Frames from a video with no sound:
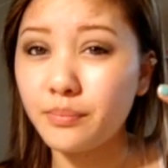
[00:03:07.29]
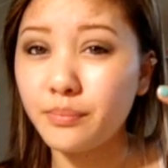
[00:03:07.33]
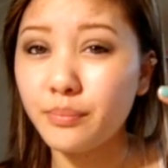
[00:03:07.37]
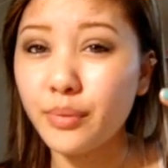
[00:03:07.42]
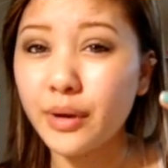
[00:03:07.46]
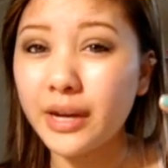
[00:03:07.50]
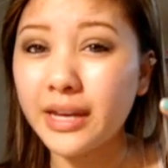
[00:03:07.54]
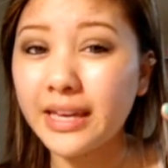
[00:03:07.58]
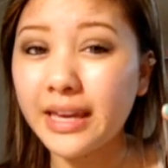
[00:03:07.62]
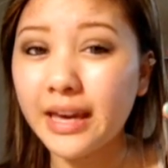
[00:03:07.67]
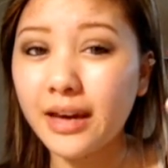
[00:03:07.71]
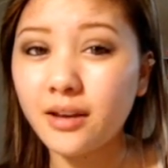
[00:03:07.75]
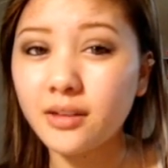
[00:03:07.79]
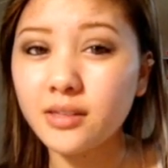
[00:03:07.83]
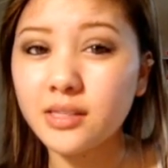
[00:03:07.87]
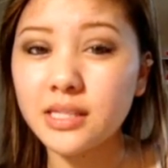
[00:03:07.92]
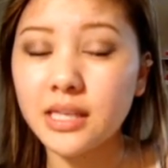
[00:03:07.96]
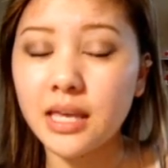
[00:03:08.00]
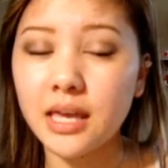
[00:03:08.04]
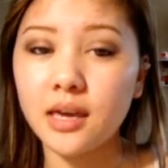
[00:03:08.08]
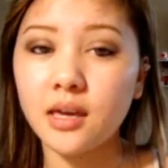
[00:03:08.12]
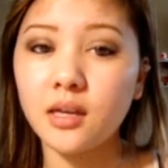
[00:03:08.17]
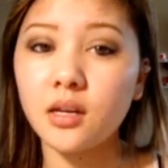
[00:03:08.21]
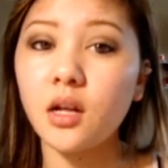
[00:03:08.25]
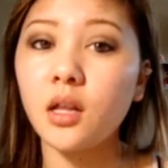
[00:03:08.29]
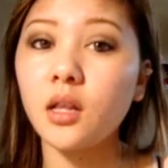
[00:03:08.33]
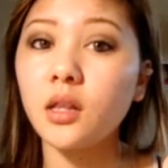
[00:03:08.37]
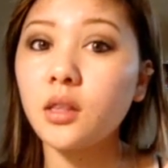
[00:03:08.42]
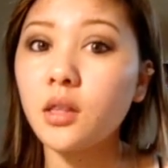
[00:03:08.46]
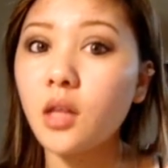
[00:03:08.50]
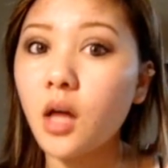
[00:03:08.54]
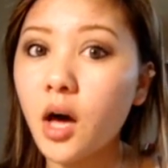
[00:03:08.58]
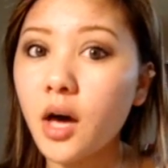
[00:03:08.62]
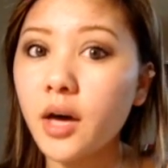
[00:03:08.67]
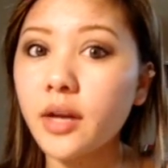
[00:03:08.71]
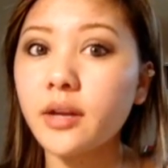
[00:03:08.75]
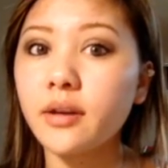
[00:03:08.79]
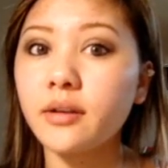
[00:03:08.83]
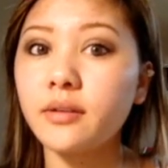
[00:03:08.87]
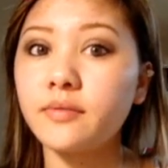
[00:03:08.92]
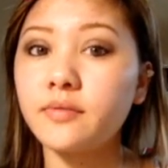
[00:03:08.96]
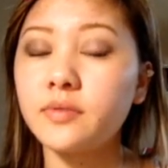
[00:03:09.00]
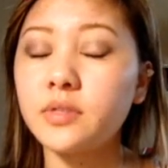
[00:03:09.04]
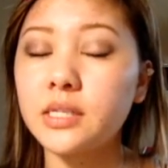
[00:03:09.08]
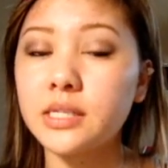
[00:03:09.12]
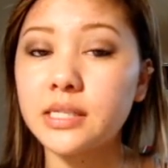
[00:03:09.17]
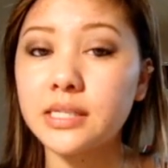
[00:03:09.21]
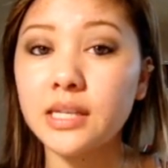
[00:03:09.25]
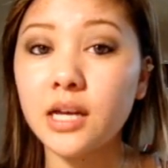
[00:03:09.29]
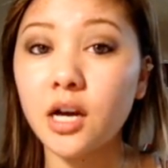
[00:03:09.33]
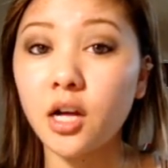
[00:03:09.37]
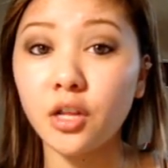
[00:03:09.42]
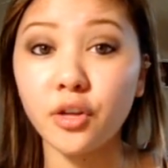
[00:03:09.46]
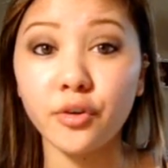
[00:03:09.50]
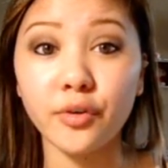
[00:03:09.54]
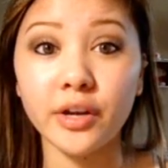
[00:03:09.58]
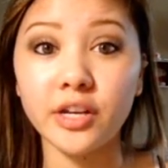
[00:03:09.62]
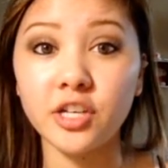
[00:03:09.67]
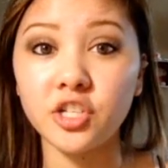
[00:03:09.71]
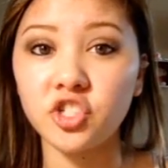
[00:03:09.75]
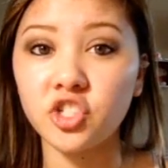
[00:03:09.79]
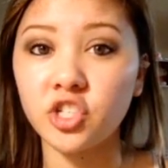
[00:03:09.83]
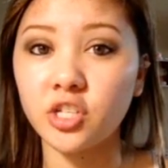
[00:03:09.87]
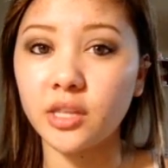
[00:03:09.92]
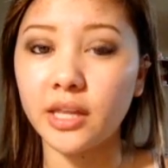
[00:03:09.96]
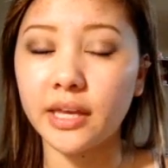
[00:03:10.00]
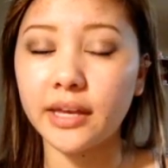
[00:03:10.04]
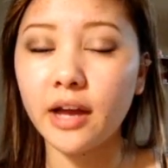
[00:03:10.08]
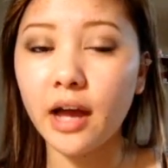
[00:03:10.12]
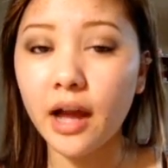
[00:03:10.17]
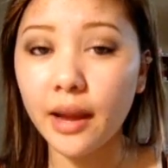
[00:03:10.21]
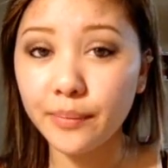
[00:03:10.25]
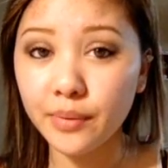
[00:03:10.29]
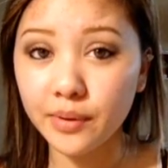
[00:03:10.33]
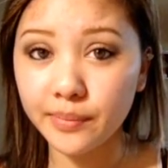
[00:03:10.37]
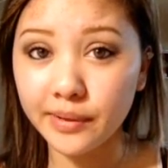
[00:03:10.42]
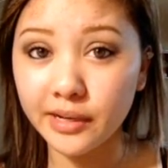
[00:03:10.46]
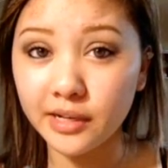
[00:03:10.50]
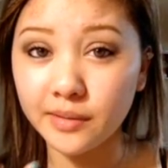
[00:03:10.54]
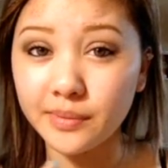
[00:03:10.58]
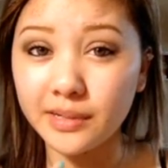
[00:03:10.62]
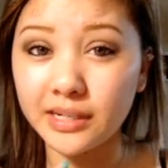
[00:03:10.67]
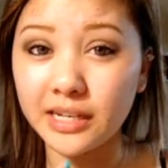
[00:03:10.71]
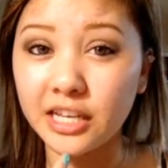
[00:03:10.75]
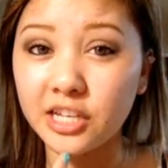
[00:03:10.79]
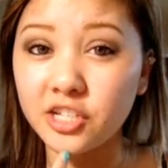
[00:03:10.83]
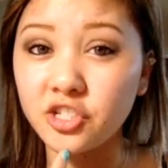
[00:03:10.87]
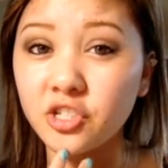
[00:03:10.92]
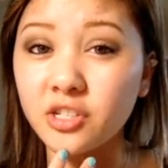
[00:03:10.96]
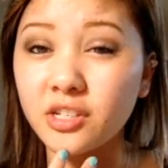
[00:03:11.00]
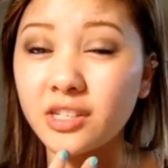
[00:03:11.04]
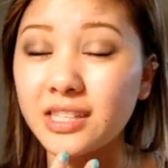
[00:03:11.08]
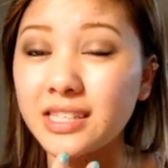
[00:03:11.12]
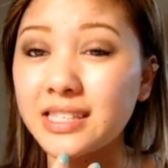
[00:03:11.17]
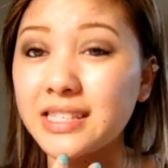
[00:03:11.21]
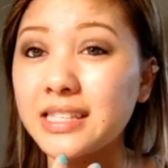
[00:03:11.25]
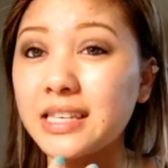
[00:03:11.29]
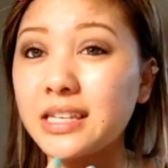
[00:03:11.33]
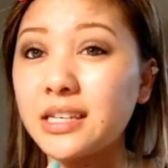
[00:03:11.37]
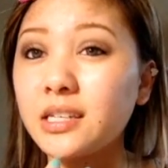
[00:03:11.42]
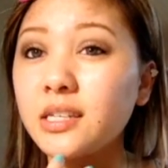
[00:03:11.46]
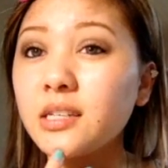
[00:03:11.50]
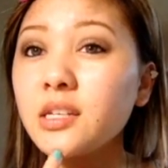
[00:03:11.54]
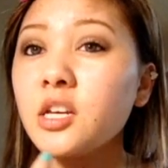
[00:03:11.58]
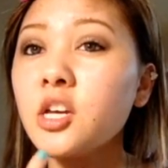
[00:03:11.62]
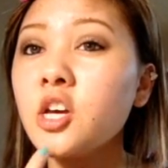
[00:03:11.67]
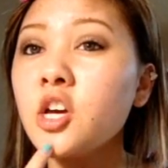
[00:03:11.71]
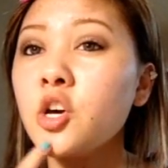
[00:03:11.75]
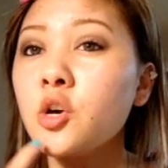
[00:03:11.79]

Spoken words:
breakouts and a lot of discoloration, like hyperpigmentation in the skin,